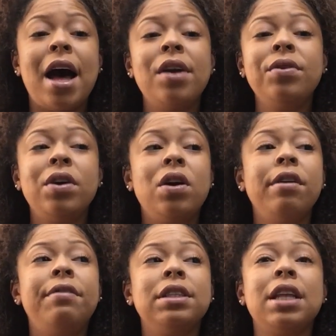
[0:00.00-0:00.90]
I don't know
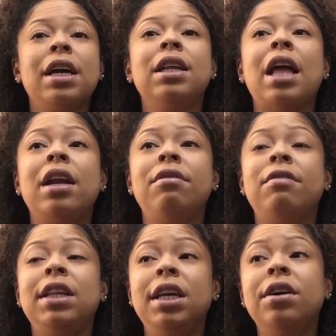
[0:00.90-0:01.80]
if it's like a lot
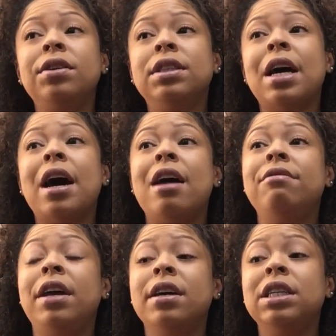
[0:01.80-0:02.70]
of Leos that have
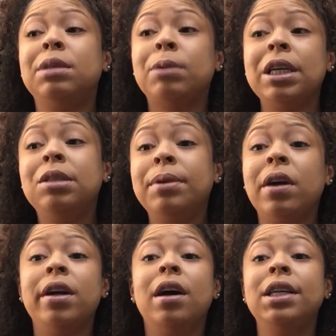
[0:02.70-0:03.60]
Aries placement,
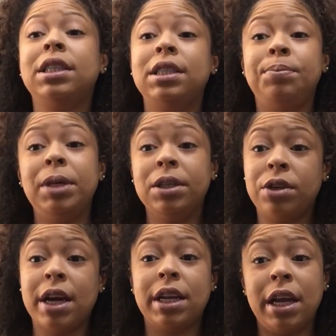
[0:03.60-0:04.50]
or y'all just be
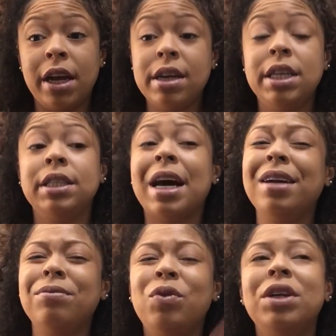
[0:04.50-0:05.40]
attracting Aries.
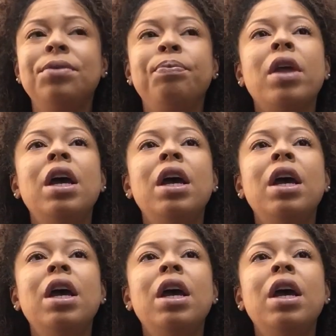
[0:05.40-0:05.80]
Well,